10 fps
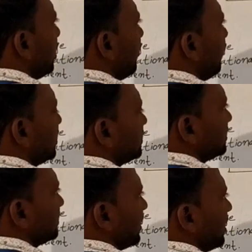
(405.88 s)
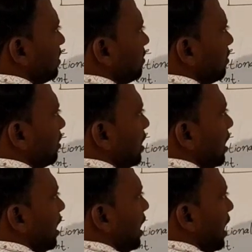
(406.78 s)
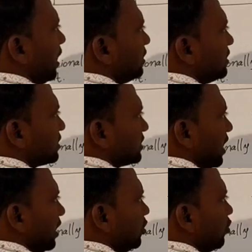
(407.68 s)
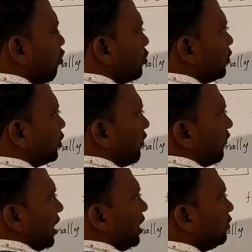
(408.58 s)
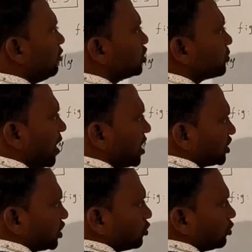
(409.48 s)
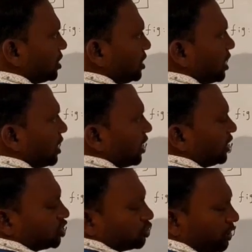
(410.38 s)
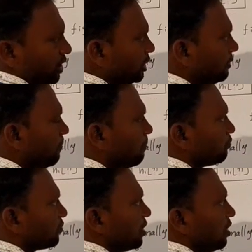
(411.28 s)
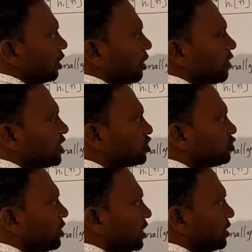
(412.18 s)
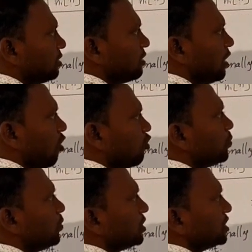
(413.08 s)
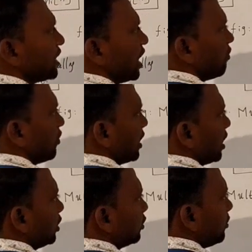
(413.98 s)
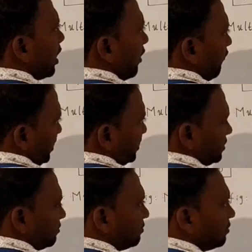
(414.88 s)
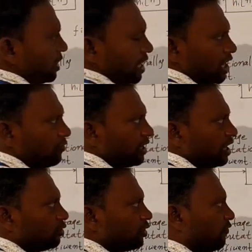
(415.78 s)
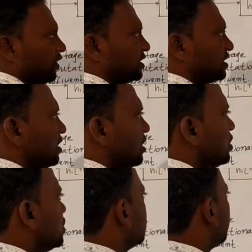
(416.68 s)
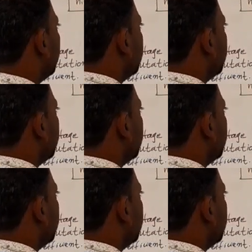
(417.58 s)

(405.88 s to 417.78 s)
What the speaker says: stage upsampler by L2. Then second stage anti-imaging filter. Okay, after that, so what we will get, L1, L2, fx.